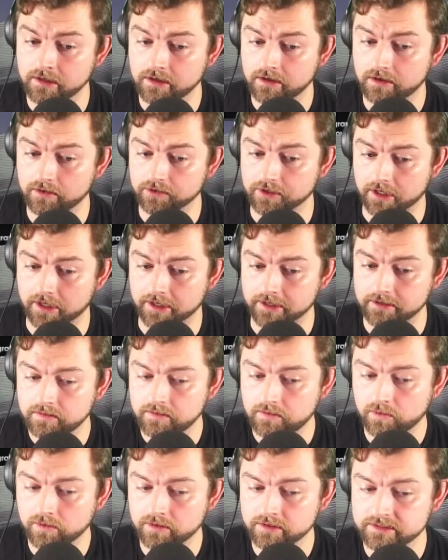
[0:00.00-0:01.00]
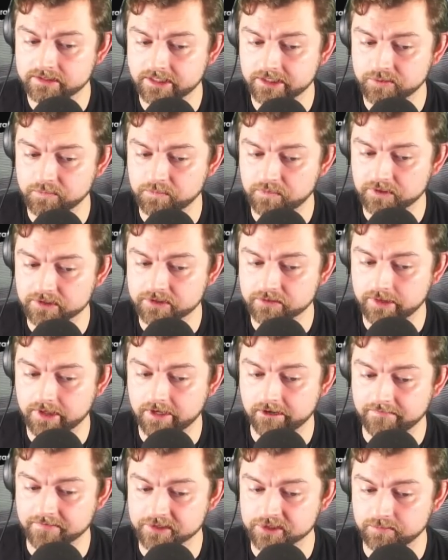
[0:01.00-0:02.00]
Hold on. Organization +3,
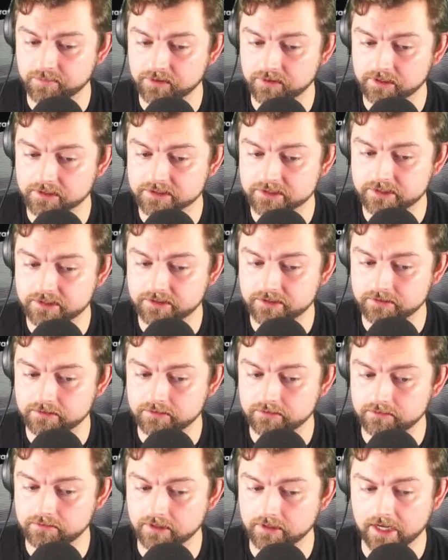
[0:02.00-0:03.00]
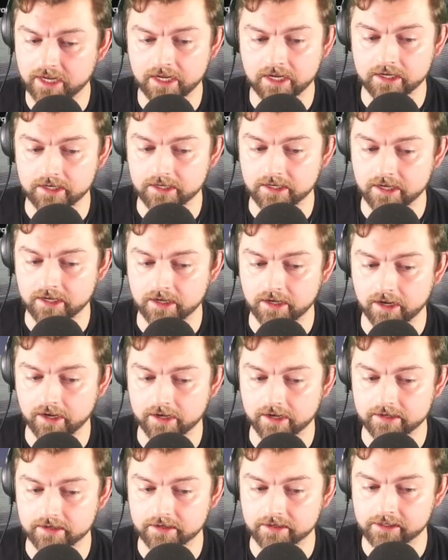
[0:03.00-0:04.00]
division +2.
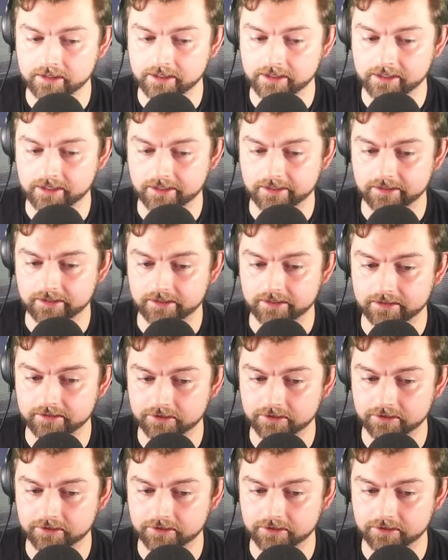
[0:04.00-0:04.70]
Hey. No.